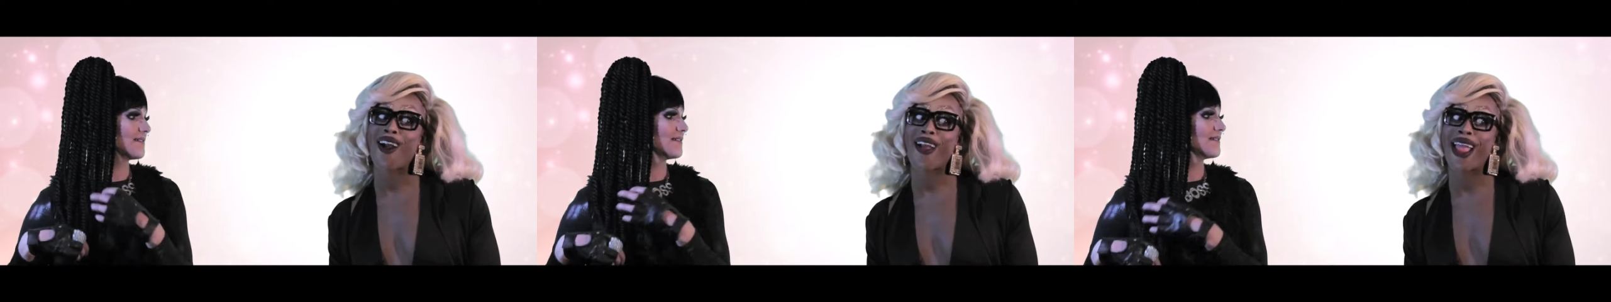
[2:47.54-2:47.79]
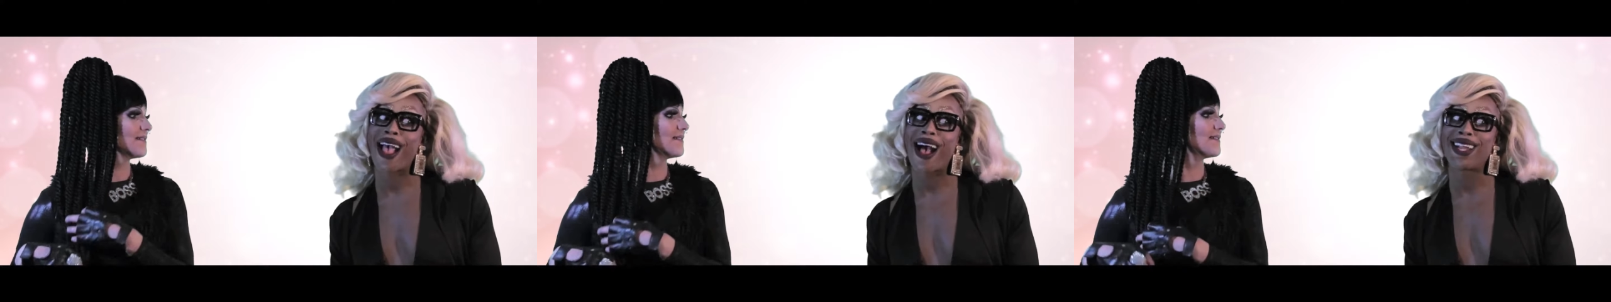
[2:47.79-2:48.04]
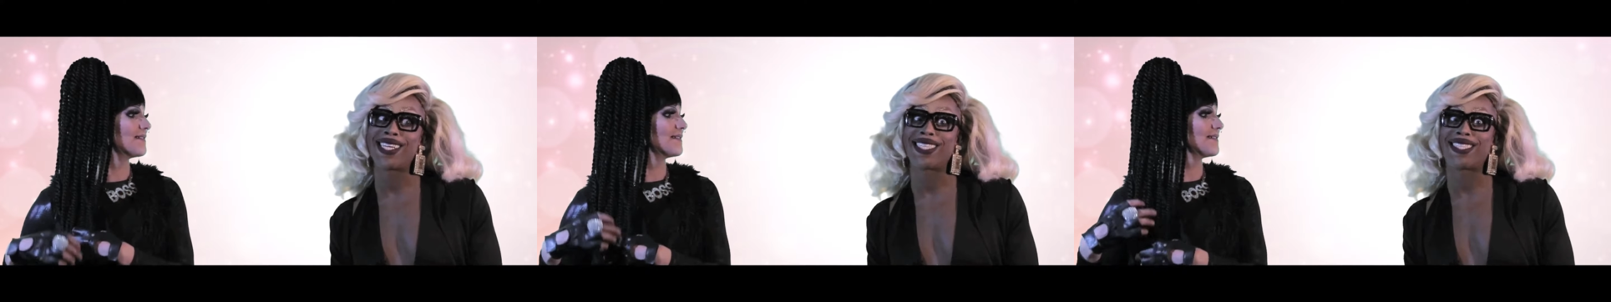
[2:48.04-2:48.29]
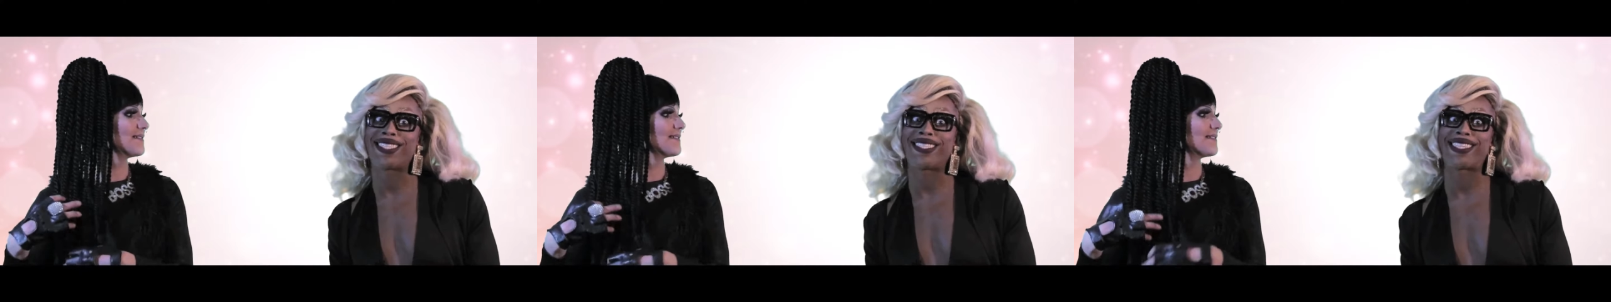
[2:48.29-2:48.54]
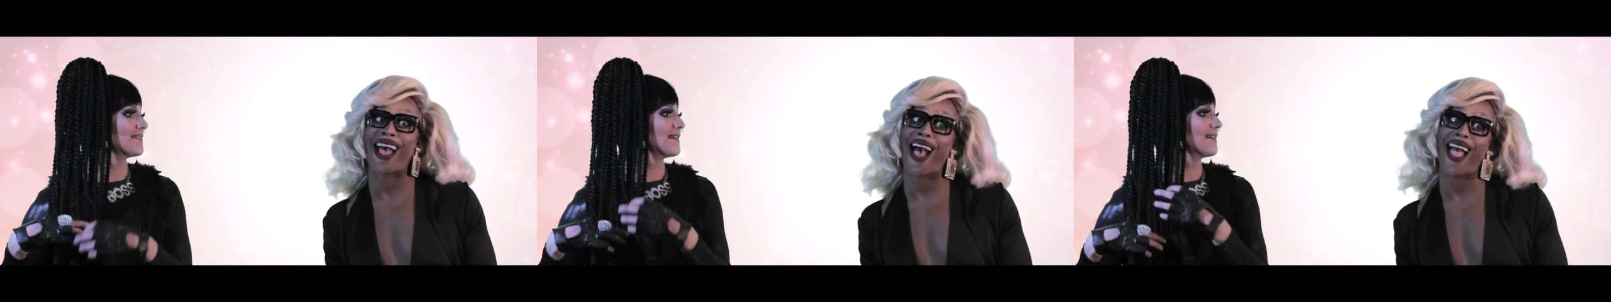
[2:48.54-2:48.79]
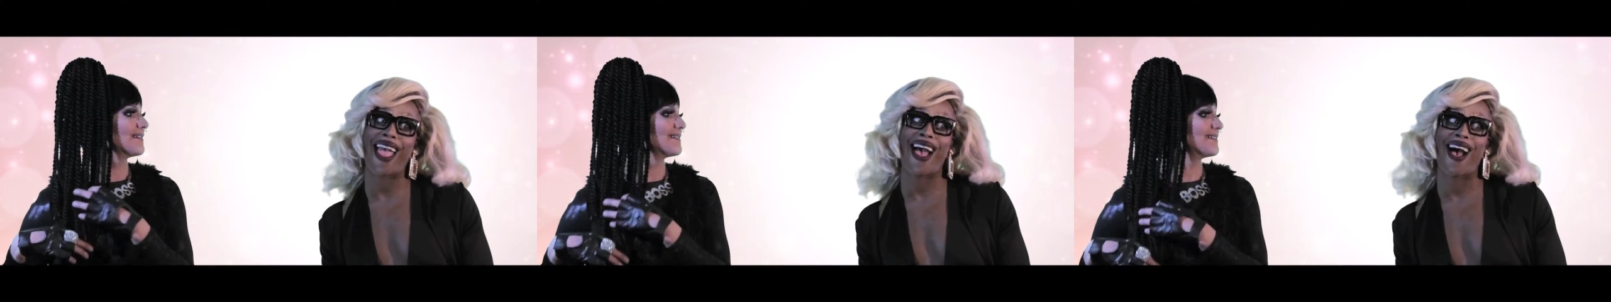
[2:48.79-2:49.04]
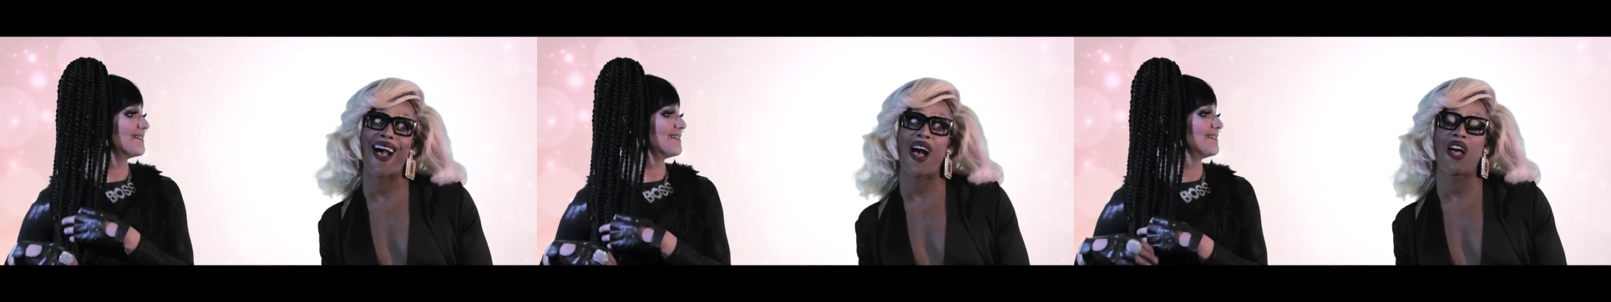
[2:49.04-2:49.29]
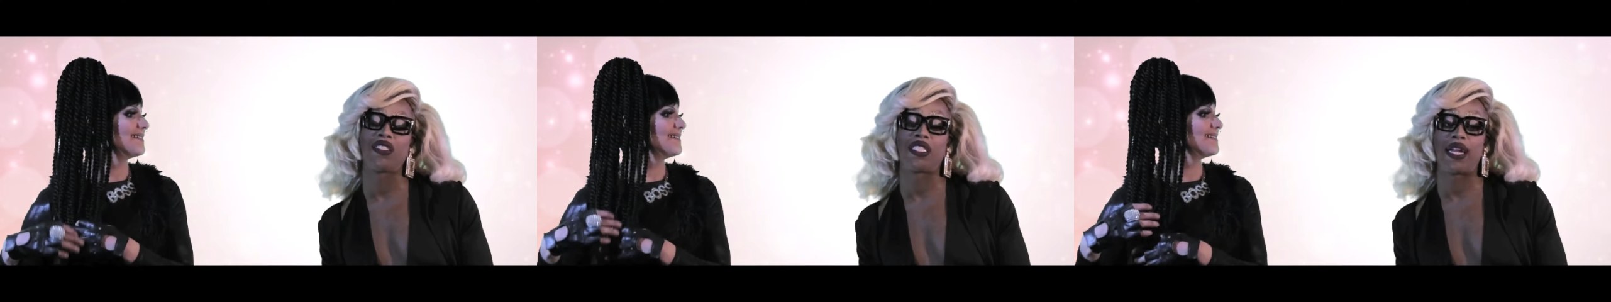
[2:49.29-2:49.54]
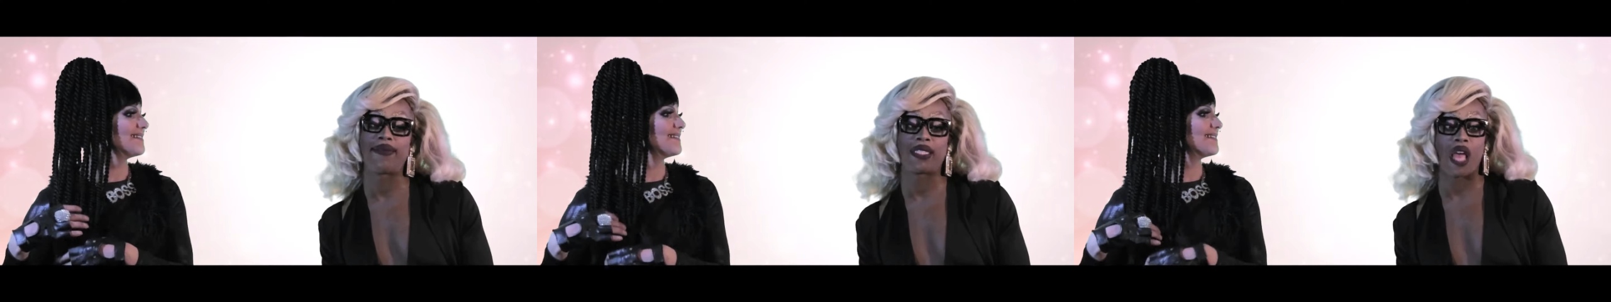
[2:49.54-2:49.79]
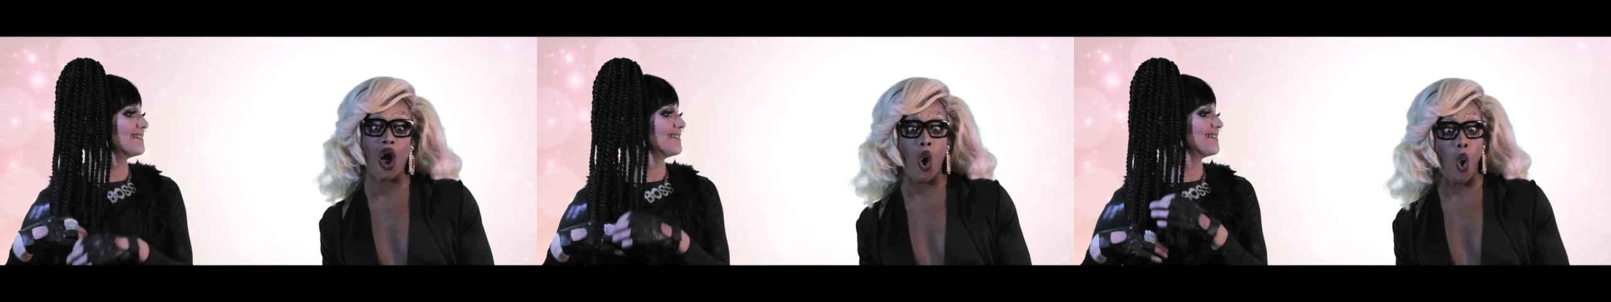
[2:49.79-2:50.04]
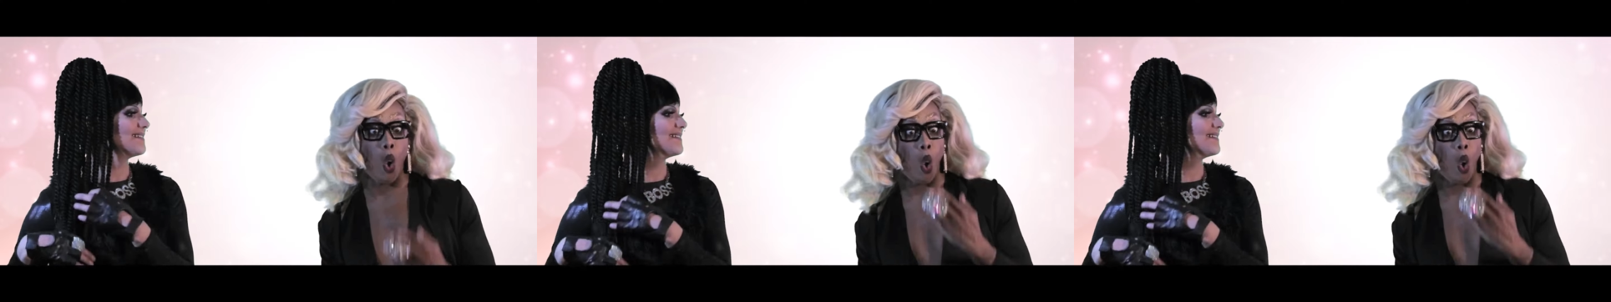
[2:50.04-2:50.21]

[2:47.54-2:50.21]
Speaker 1: Ariana Styles. And I was like,